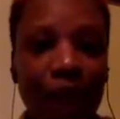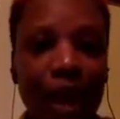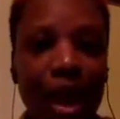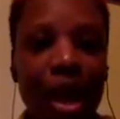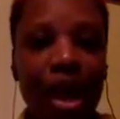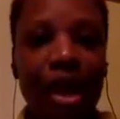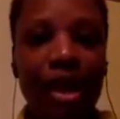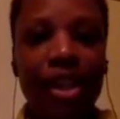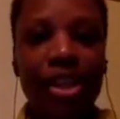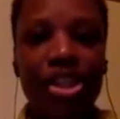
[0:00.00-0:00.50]

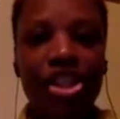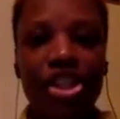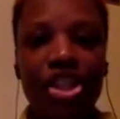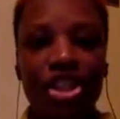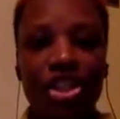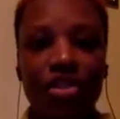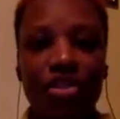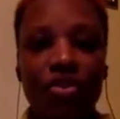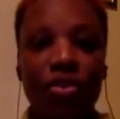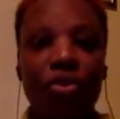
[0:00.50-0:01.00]
and as
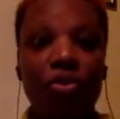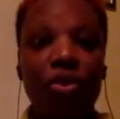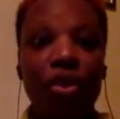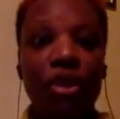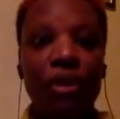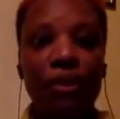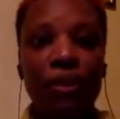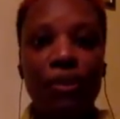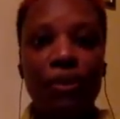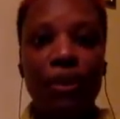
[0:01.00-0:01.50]
children, we raid
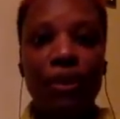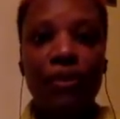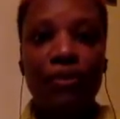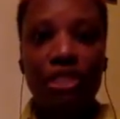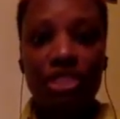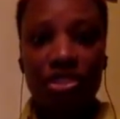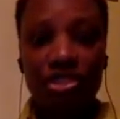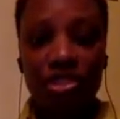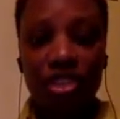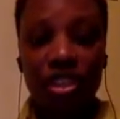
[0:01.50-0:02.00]
people in
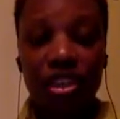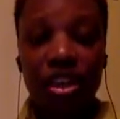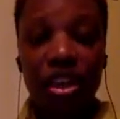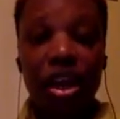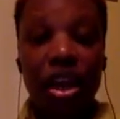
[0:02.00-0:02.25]
tree